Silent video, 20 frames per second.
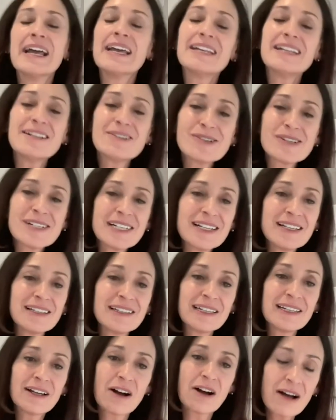And
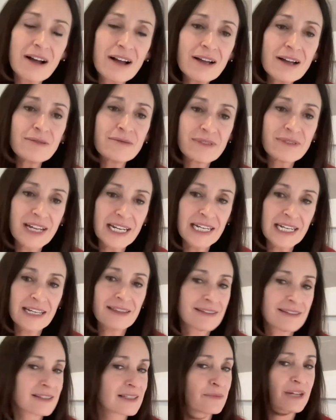interestingly, already
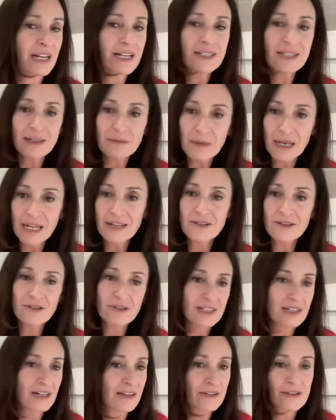the supply chain
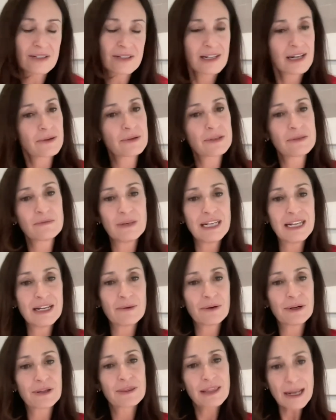managers and others that I was meeting
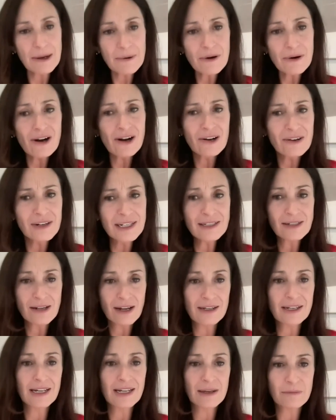with, they were already
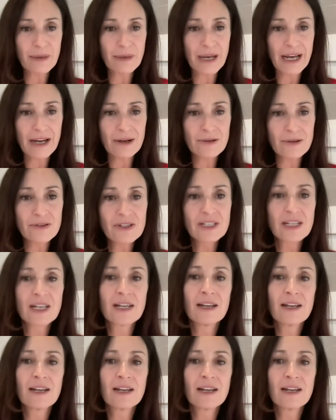talking about